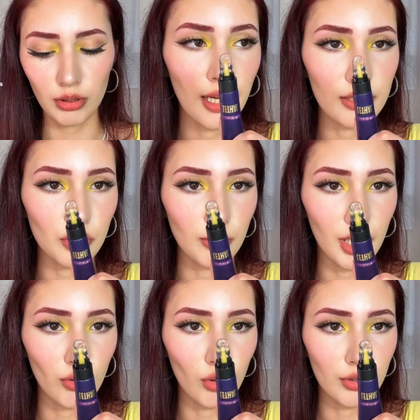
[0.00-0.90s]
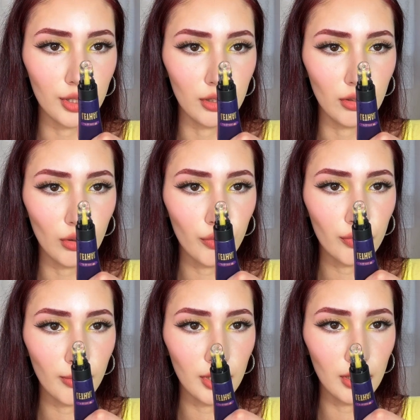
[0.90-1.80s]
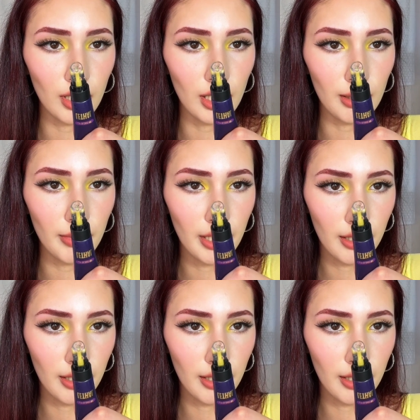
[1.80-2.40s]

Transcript: As you might already know from the name,